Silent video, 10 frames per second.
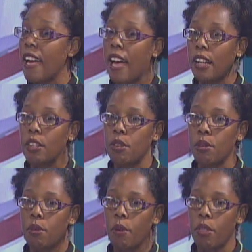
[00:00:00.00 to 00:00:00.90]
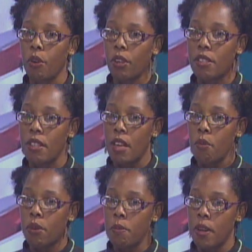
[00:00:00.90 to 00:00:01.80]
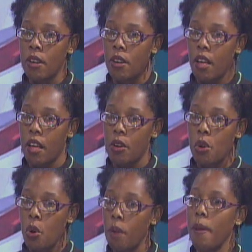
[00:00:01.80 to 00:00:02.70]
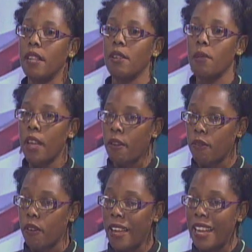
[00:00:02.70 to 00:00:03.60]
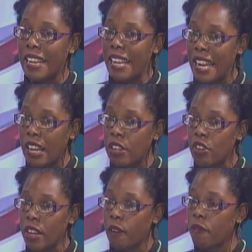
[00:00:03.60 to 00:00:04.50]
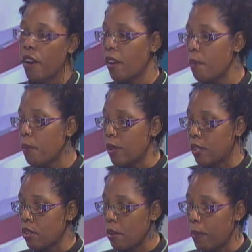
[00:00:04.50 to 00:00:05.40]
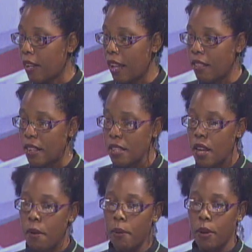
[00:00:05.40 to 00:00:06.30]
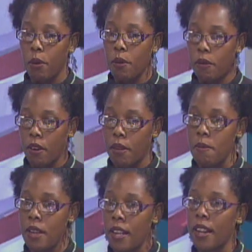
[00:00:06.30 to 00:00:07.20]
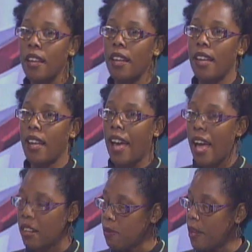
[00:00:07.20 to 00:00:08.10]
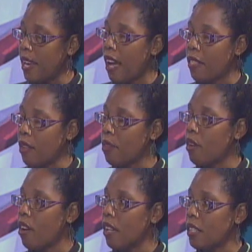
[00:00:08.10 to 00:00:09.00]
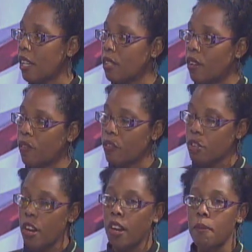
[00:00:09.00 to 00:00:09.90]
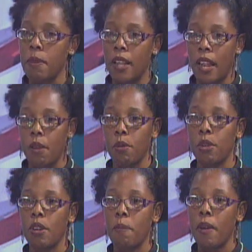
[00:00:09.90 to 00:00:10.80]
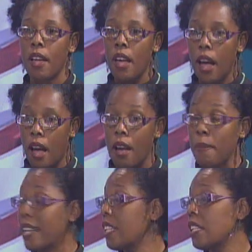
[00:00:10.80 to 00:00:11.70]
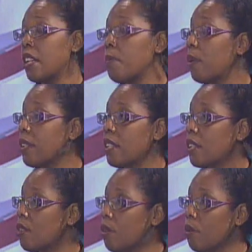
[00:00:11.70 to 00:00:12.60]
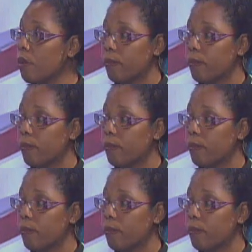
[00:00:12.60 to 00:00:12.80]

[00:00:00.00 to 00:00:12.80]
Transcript: Mm. And so we thought there would be no better way of engaging a very important topic like this, but over a meal as we gather in the context of sharing a meal and worship uh, because it's an important issue.